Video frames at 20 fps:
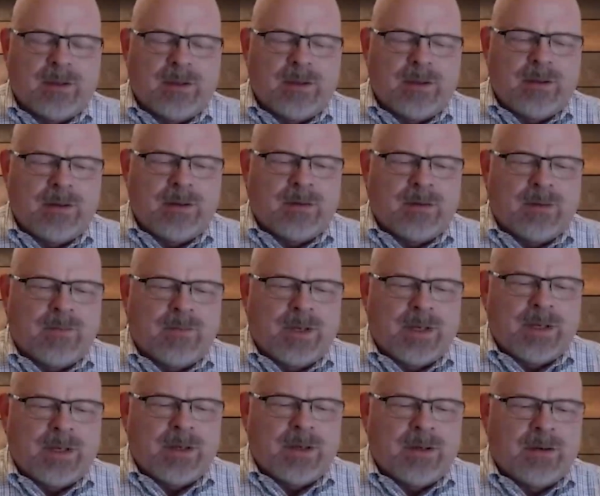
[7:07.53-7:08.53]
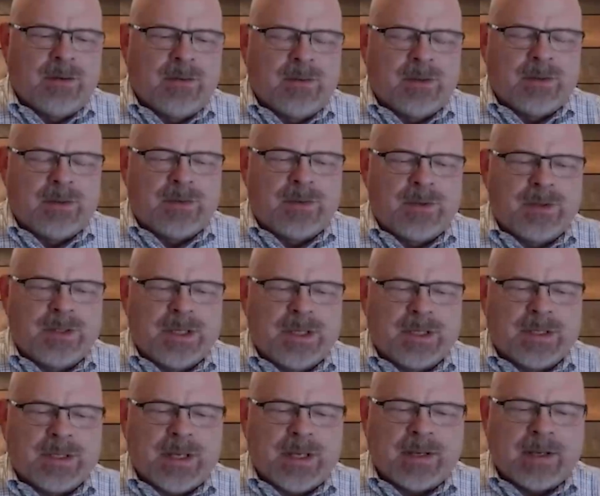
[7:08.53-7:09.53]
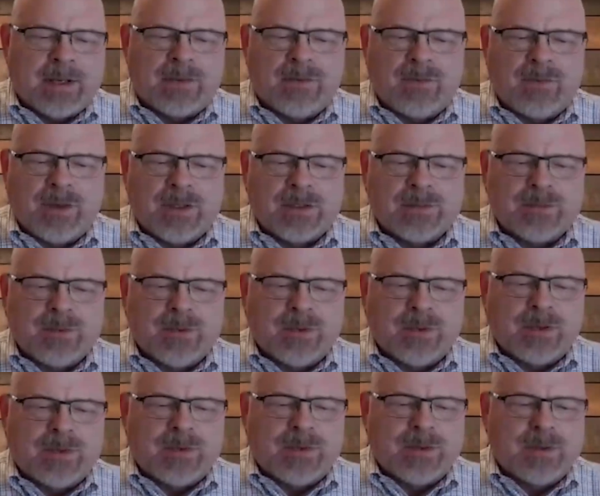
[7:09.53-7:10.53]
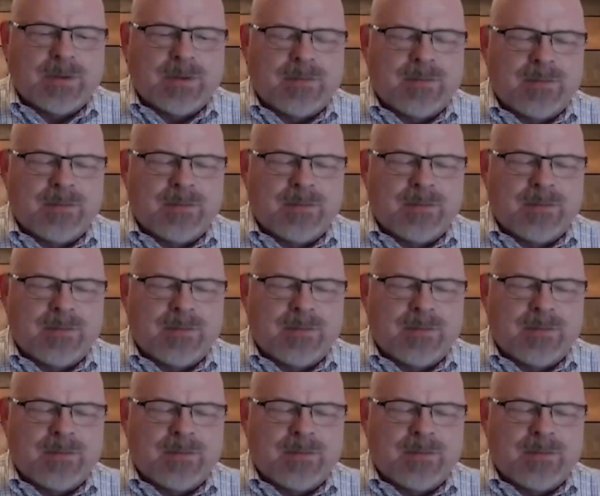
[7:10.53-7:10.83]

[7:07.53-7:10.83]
video, the TikTok, the Facebook,